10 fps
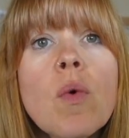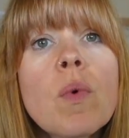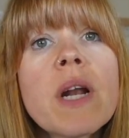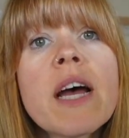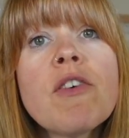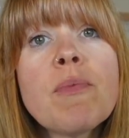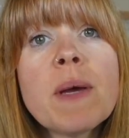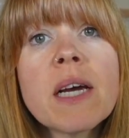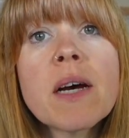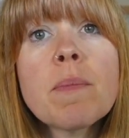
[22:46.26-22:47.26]
When I've
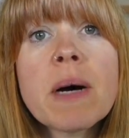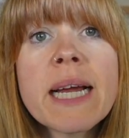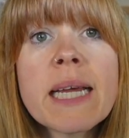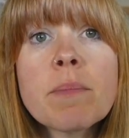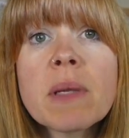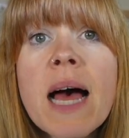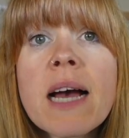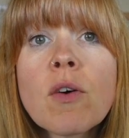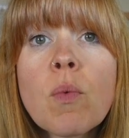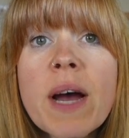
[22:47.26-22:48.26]
been combining
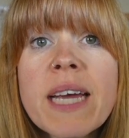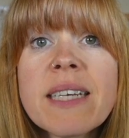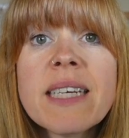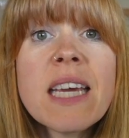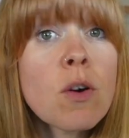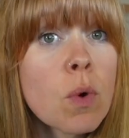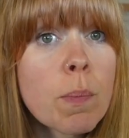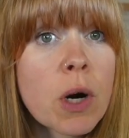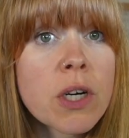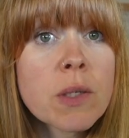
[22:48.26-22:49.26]
black, white,
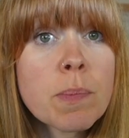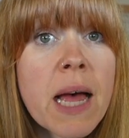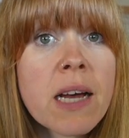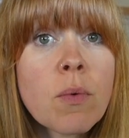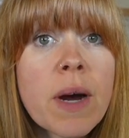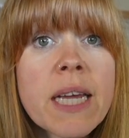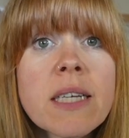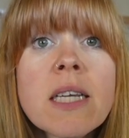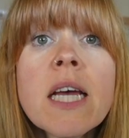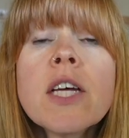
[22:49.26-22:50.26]
equal parts black,
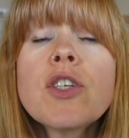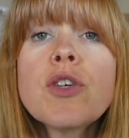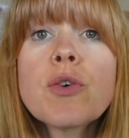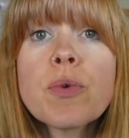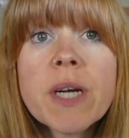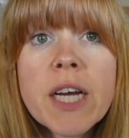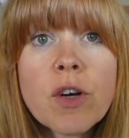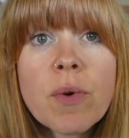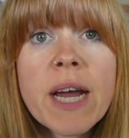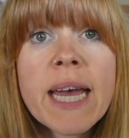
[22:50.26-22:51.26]
white to create
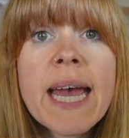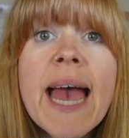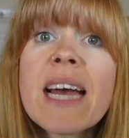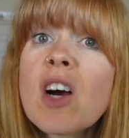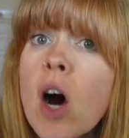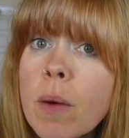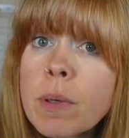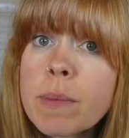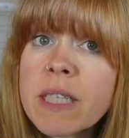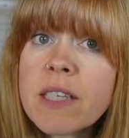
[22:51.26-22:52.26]
gray and
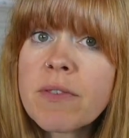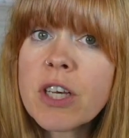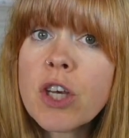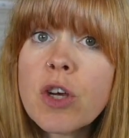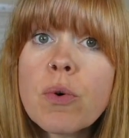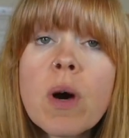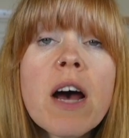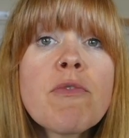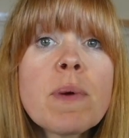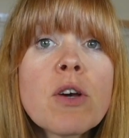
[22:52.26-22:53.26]
complements of a hue,
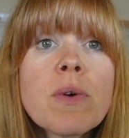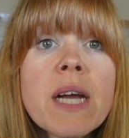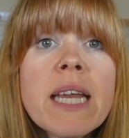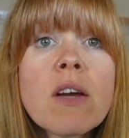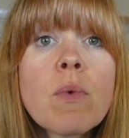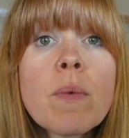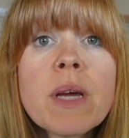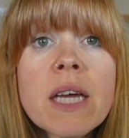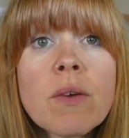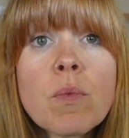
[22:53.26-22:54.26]
I've been creating what
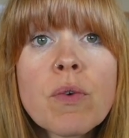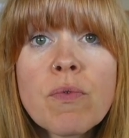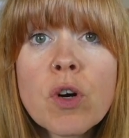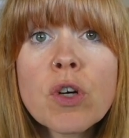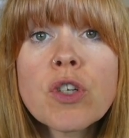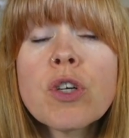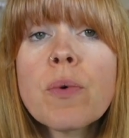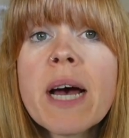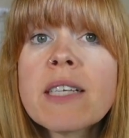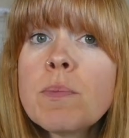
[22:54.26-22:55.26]
we can refer
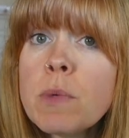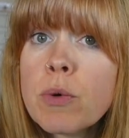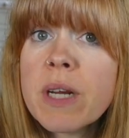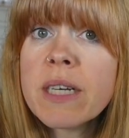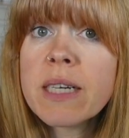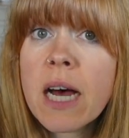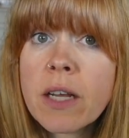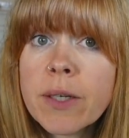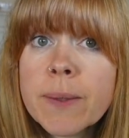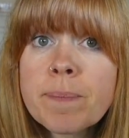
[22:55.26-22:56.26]
to as muted
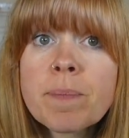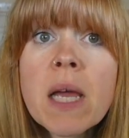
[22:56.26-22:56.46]
color.